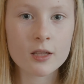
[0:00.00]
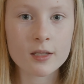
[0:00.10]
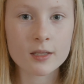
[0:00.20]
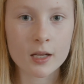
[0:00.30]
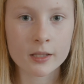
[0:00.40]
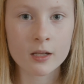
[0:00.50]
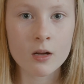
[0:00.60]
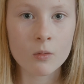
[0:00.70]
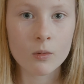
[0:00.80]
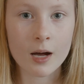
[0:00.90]
of the study
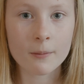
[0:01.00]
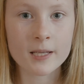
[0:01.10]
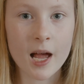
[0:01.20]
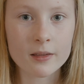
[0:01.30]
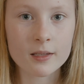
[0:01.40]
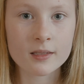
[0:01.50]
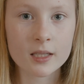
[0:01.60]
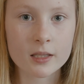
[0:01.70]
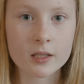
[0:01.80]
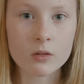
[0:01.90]
will help towns and
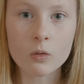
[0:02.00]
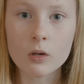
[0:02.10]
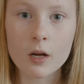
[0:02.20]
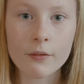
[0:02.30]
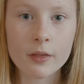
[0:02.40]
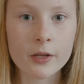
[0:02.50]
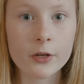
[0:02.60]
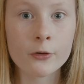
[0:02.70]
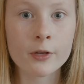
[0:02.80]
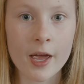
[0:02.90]
cities all over
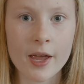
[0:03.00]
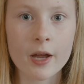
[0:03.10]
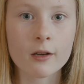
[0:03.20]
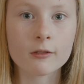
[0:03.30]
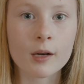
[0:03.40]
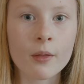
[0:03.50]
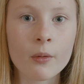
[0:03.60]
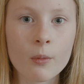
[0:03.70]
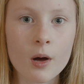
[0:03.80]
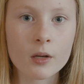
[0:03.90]
the UK and around the
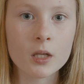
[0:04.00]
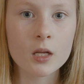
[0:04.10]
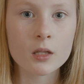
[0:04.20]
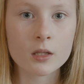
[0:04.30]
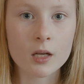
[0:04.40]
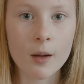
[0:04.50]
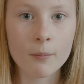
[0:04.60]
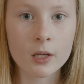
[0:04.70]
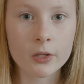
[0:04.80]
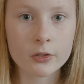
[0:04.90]
world to cut
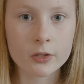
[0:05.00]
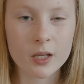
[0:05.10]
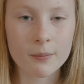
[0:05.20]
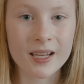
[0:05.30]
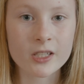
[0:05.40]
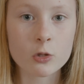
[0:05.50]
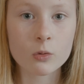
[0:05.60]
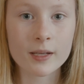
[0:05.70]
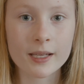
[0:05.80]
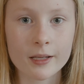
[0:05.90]
pollution and make sure
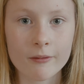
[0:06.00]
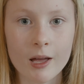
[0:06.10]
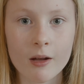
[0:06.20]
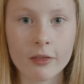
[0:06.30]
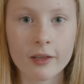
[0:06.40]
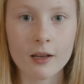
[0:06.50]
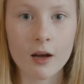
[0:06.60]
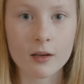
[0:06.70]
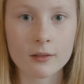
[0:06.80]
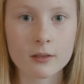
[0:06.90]
we can have healthy
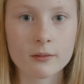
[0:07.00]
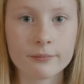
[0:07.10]
lungs.